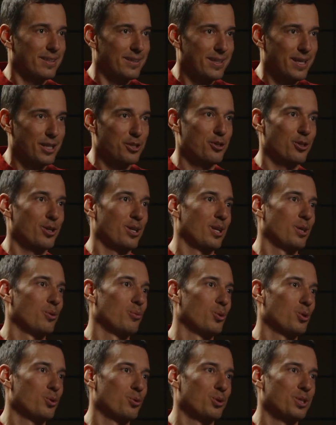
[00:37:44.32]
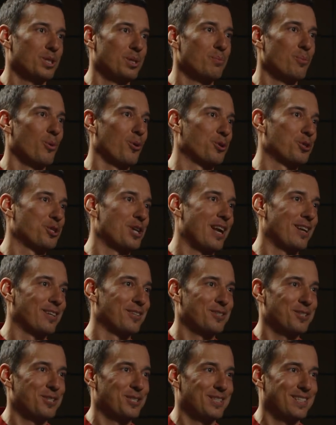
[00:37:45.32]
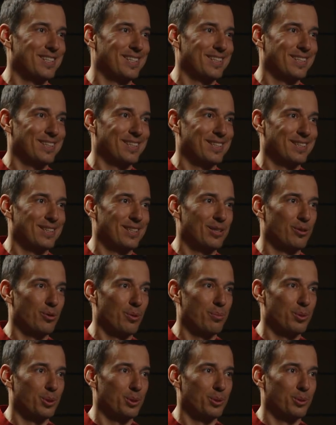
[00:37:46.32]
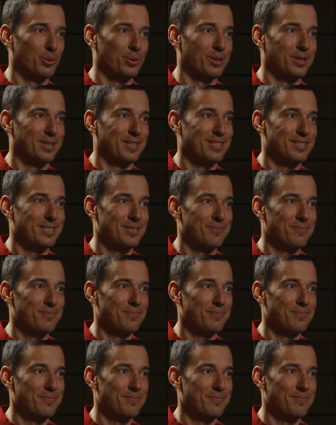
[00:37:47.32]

naturally we should see more challenges than opportunities,